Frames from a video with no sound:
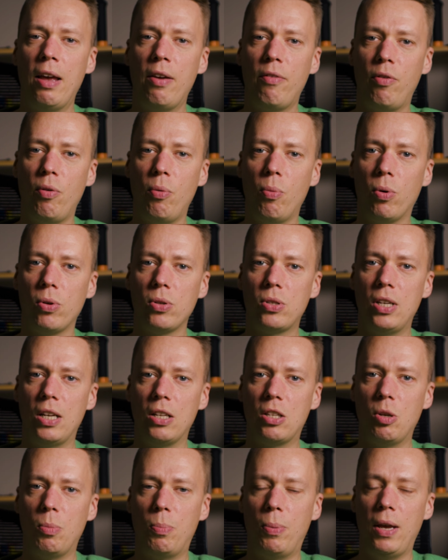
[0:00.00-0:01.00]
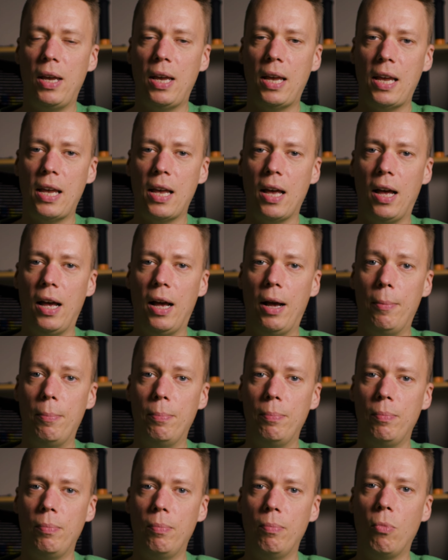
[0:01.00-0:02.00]
If you want it to be
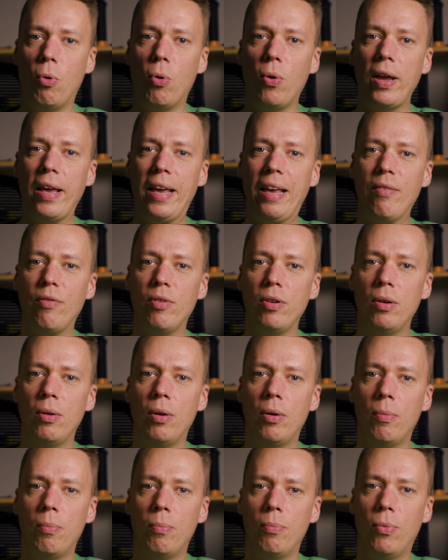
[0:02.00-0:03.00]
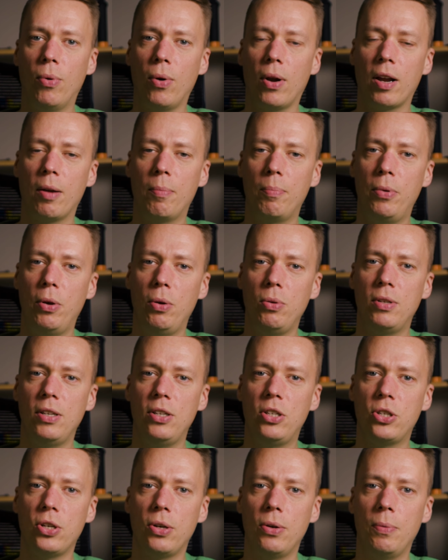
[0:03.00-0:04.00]
more even, more like a
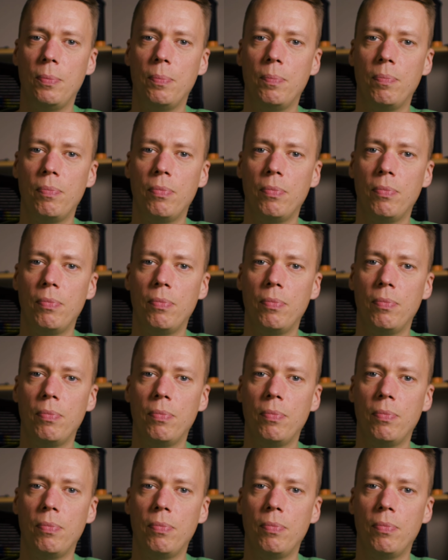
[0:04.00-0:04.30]
beauty shoot,